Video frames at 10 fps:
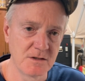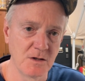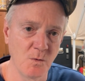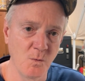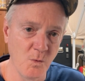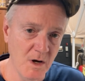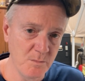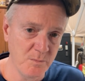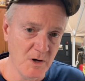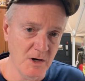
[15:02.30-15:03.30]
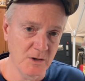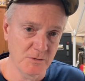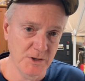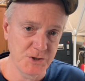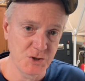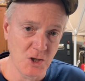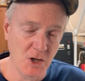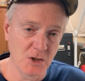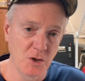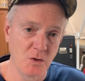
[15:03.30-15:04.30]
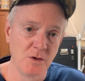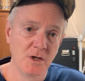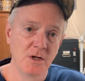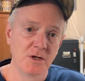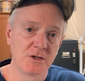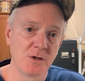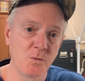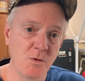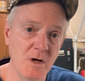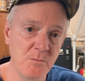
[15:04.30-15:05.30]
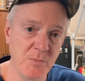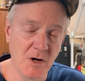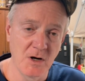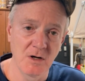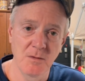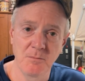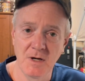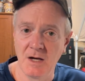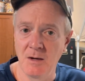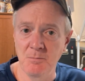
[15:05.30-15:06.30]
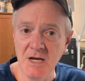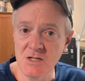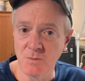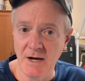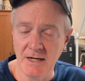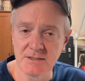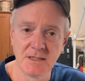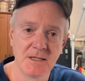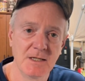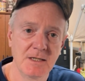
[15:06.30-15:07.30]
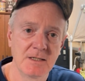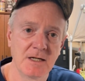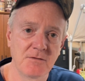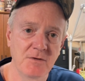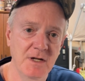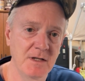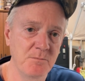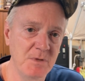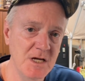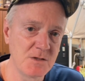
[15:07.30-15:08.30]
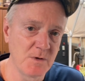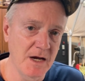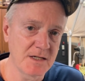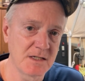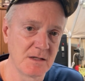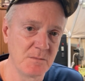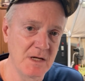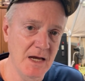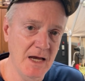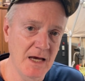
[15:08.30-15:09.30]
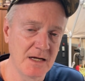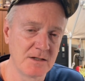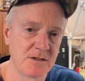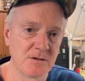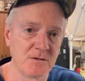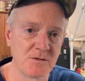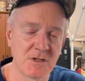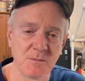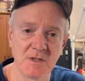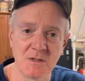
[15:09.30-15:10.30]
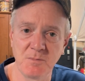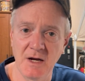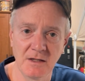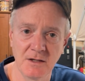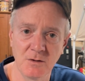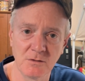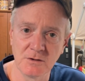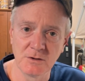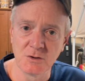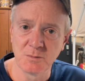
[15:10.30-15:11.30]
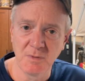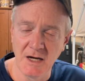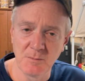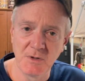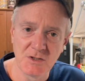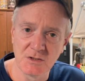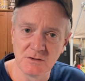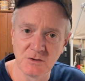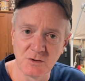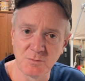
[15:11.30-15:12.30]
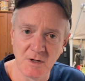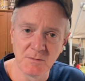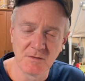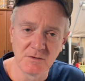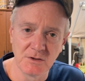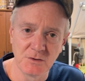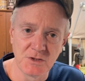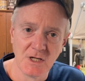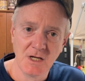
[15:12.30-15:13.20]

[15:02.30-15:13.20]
to 1 part crushed charcoal to 1 part beeswax. I've read that beeswax can be added to some of these paleo glues, pine pitch glues, primitive glues,